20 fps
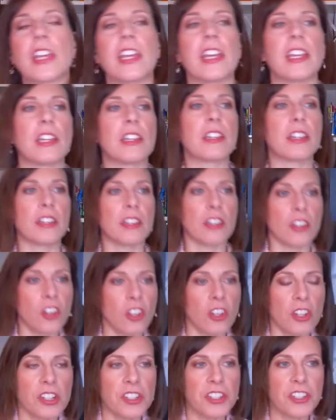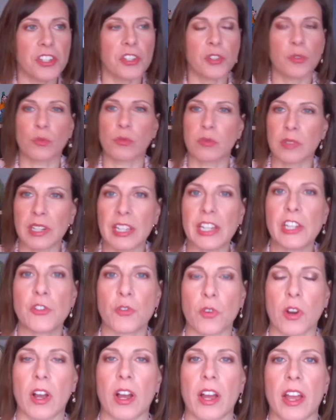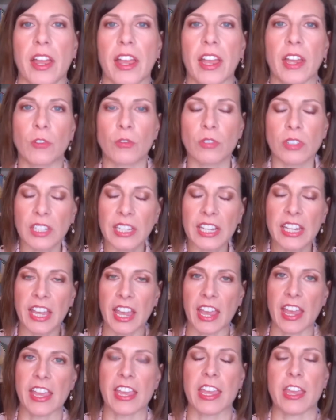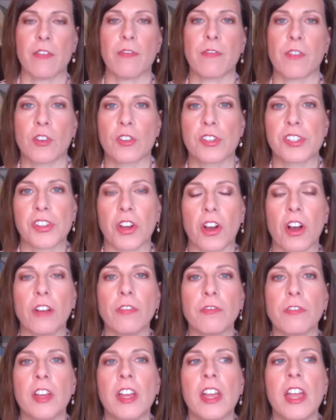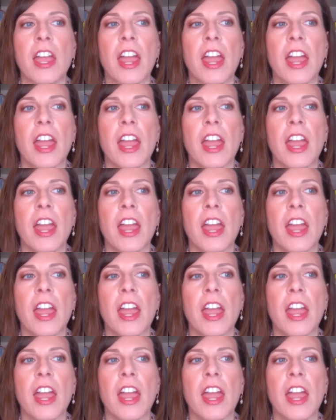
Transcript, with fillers: It looked really dry and really cakey first off,